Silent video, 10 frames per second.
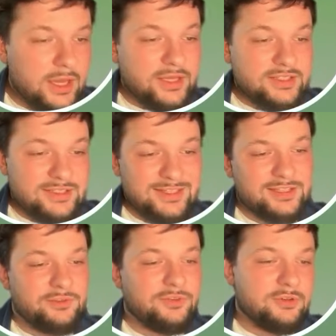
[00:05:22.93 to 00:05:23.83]
These
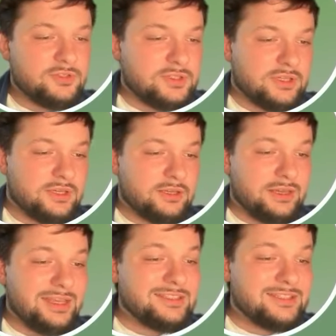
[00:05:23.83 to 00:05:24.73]
reviews
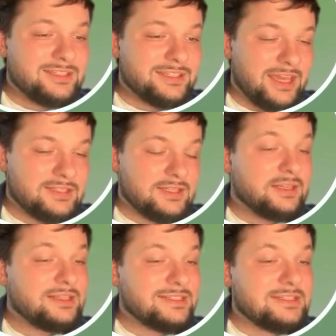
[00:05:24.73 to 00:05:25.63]
indicate that
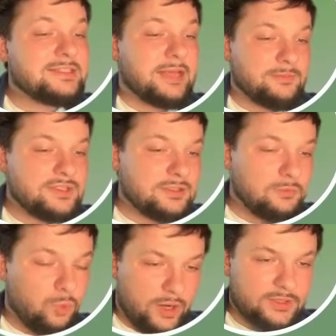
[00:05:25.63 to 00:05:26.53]

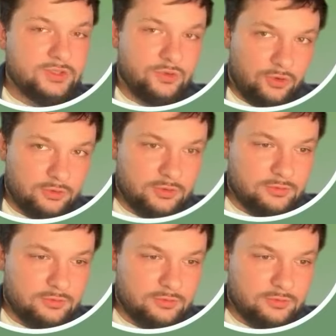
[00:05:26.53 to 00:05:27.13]
something went wrong,